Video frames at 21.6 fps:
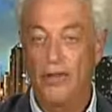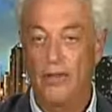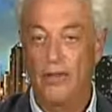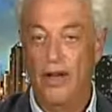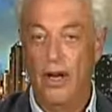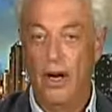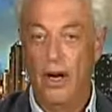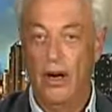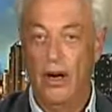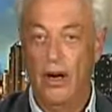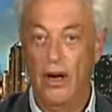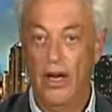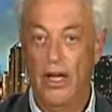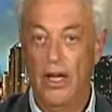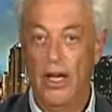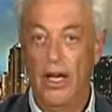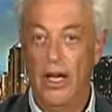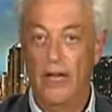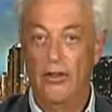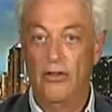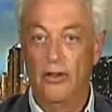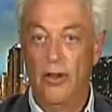is there.
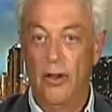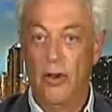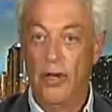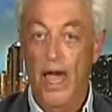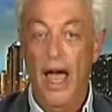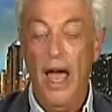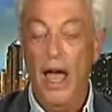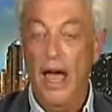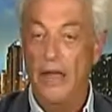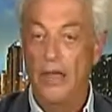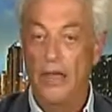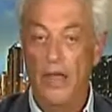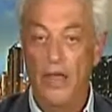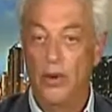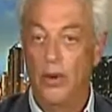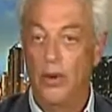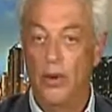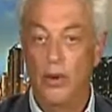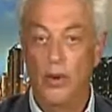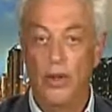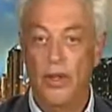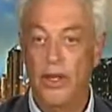And so, yeah, I think
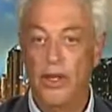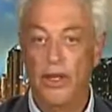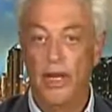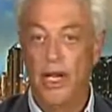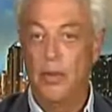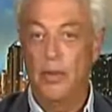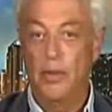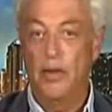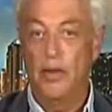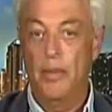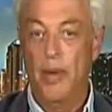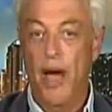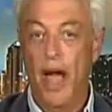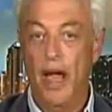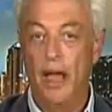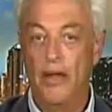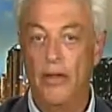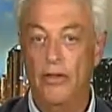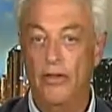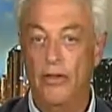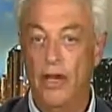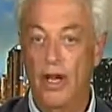we're within a couple of
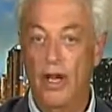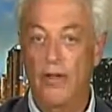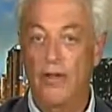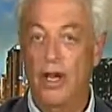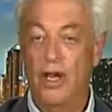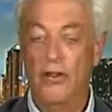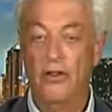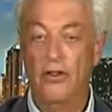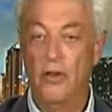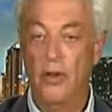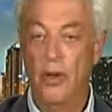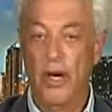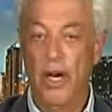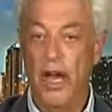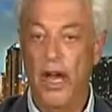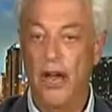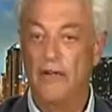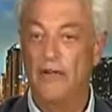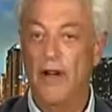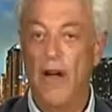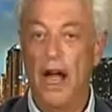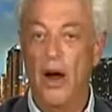miles. That
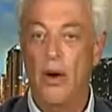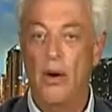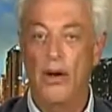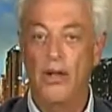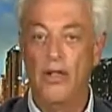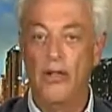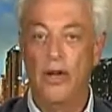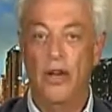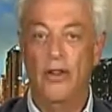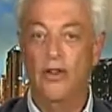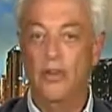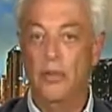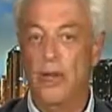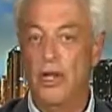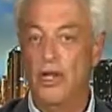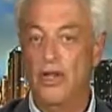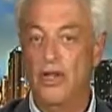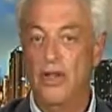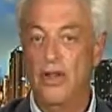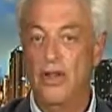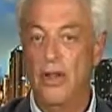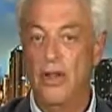2.5-hour
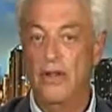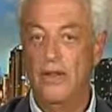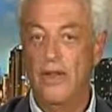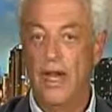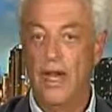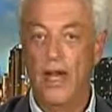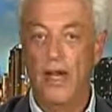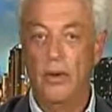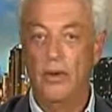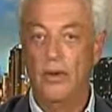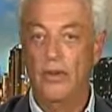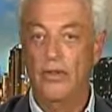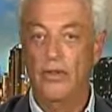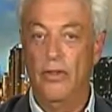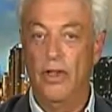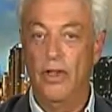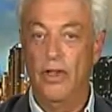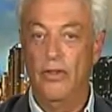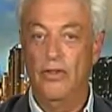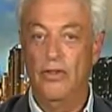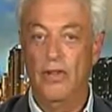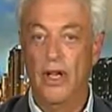transmission that they
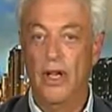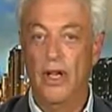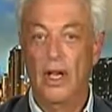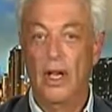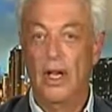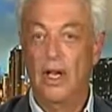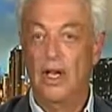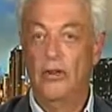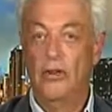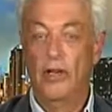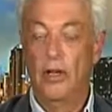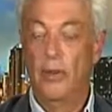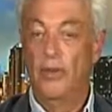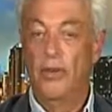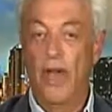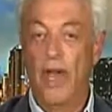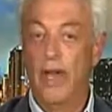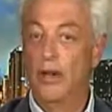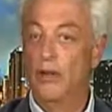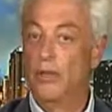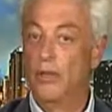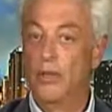received seems
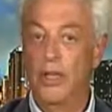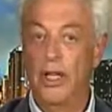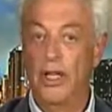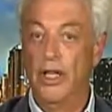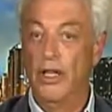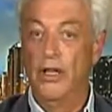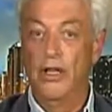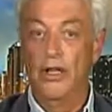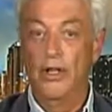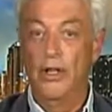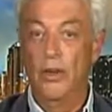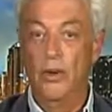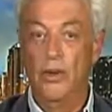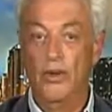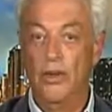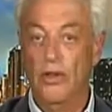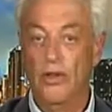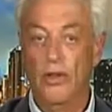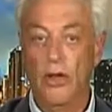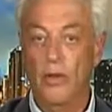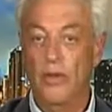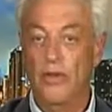like really good news
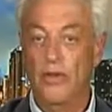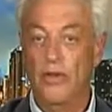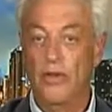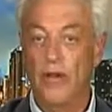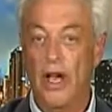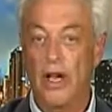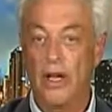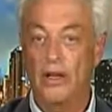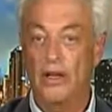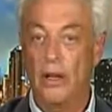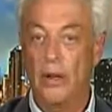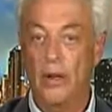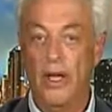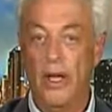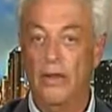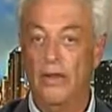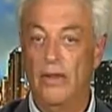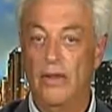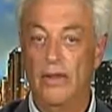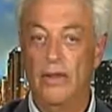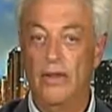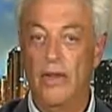in terms of trying to
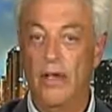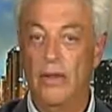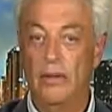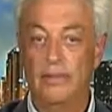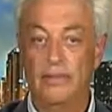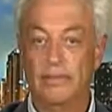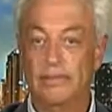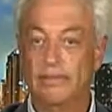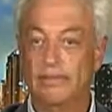locate this thing.